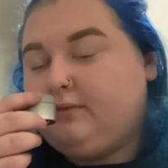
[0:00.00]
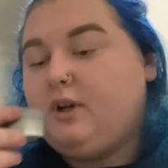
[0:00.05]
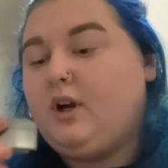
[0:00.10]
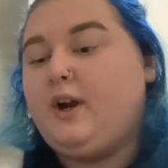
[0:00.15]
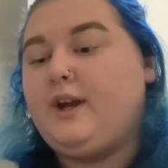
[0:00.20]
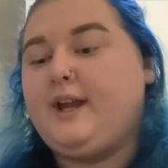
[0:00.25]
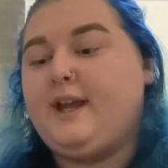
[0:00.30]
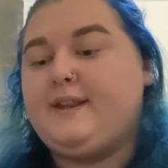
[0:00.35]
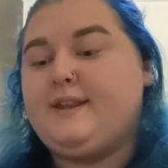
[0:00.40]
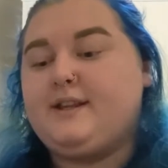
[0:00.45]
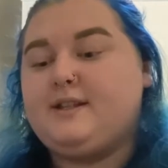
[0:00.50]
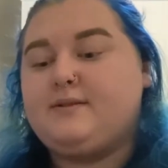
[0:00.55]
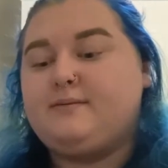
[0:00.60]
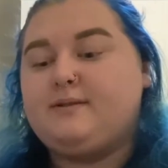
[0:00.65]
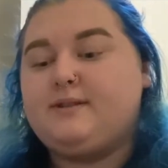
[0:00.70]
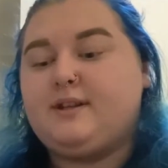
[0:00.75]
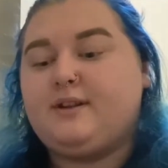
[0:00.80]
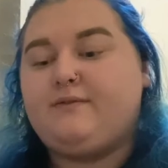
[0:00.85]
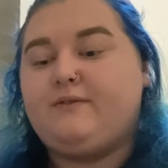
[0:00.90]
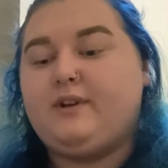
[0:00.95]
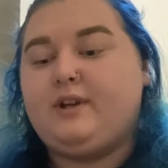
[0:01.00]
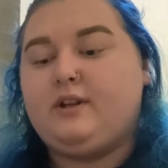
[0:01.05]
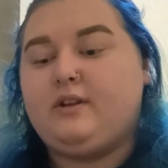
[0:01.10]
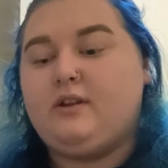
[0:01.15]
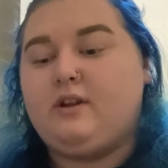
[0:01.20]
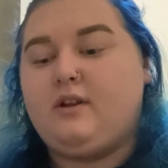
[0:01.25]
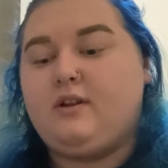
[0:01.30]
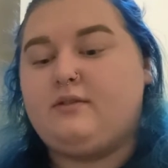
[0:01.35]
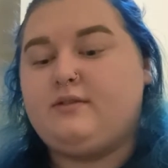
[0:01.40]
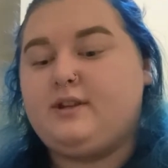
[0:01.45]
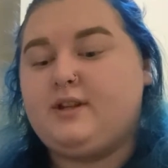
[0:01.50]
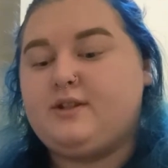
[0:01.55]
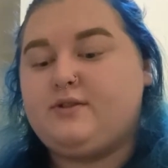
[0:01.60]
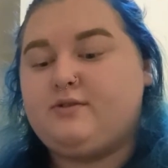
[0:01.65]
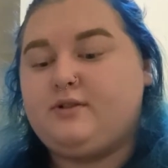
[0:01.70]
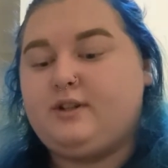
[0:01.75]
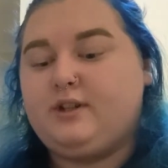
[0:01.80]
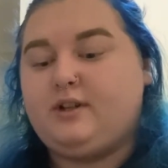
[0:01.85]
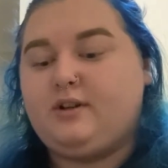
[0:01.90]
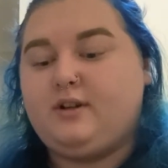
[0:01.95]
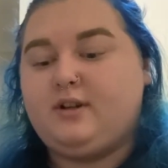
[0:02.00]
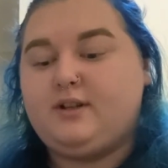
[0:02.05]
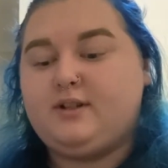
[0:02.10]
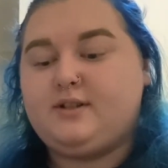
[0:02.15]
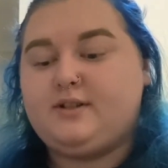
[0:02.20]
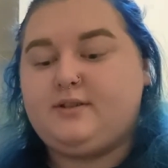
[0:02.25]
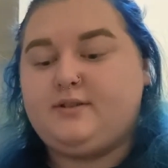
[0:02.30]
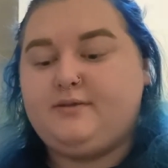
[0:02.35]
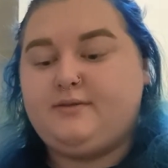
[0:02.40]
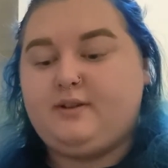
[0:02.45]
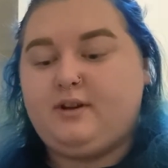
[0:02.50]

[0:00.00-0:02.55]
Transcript: Okay, that smells like vanilla. That's really nice.